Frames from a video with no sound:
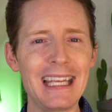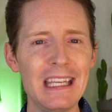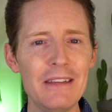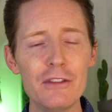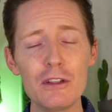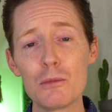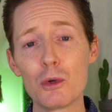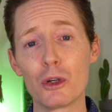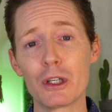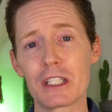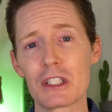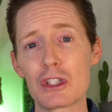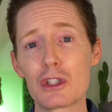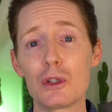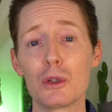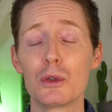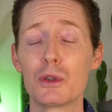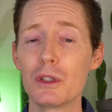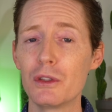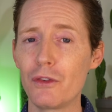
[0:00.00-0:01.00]
even more
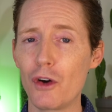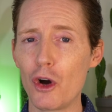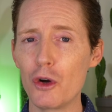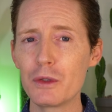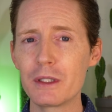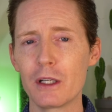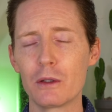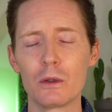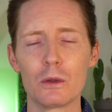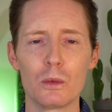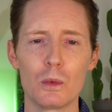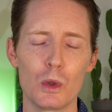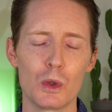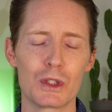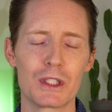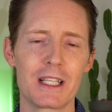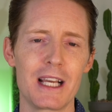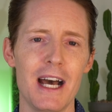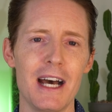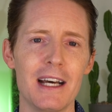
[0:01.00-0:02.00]
exclusive hotel
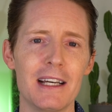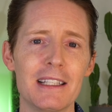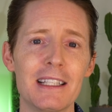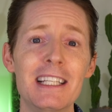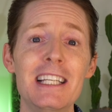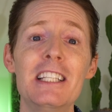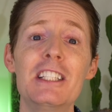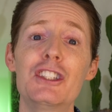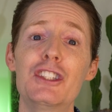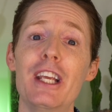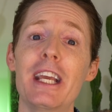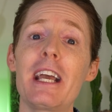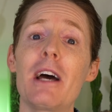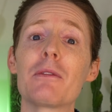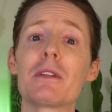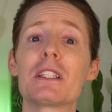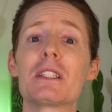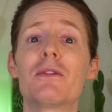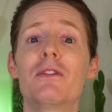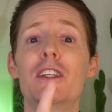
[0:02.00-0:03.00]
rewards card, check
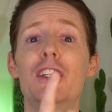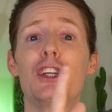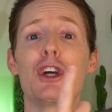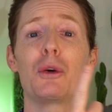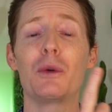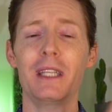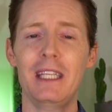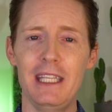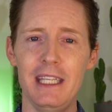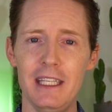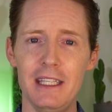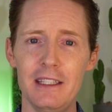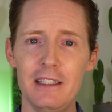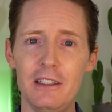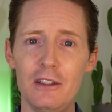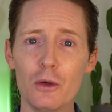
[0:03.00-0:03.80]
out this video here